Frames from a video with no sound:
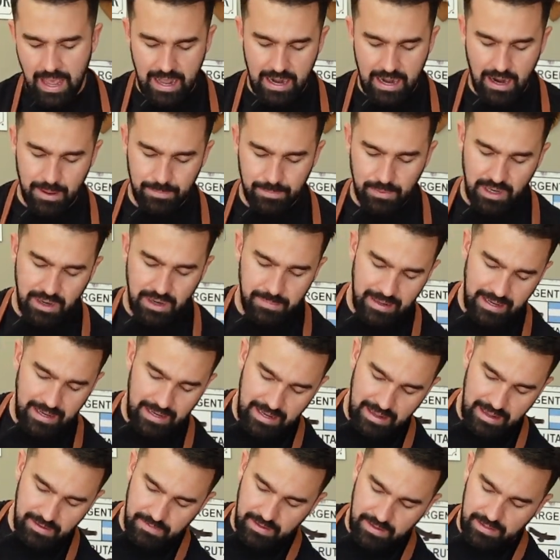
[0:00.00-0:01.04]
And I'm going to be
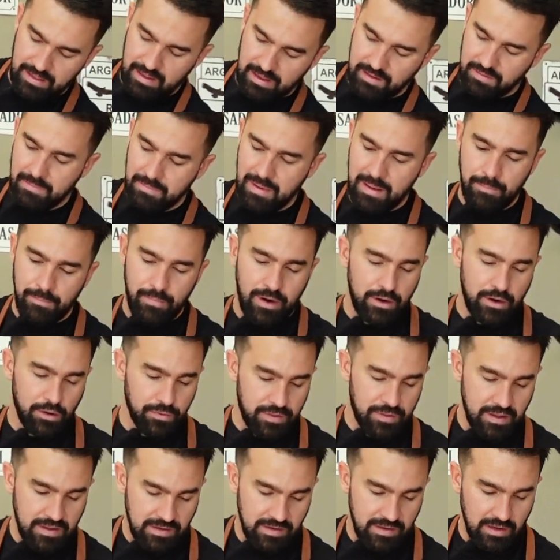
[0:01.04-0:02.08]
leaving this membrane
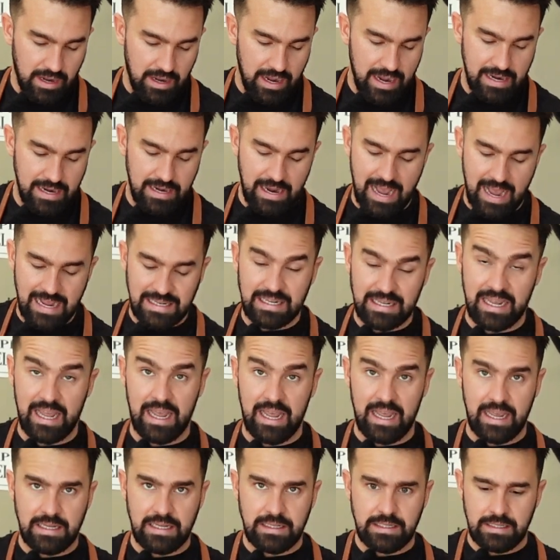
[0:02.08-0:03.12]
on this side as
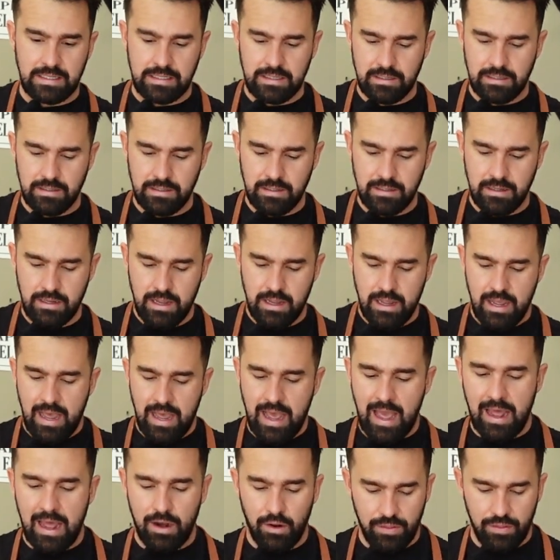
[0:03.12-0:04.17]
it is.
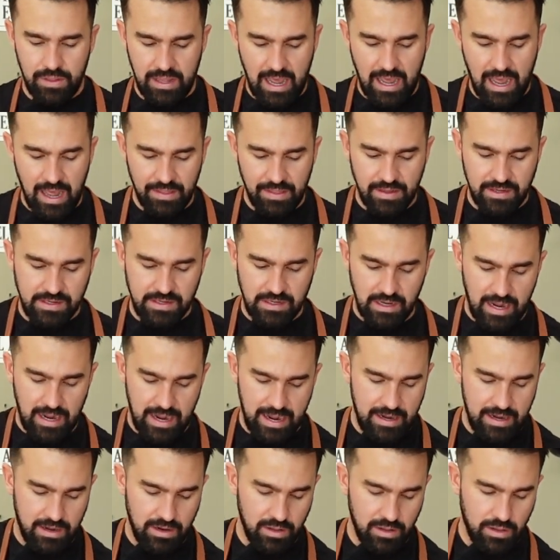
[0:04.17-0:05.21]
And on the other
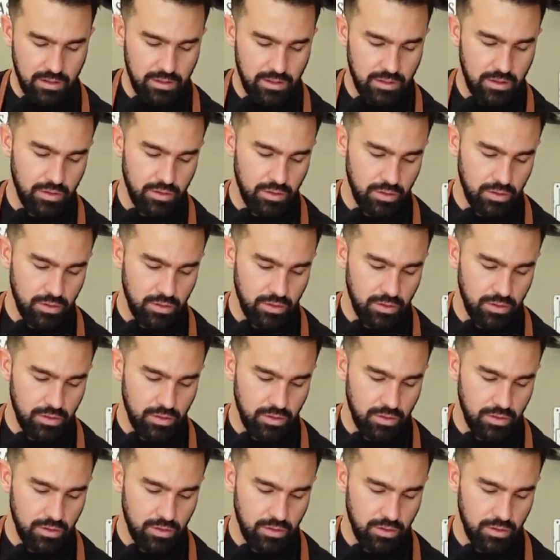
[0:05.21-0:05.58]
side,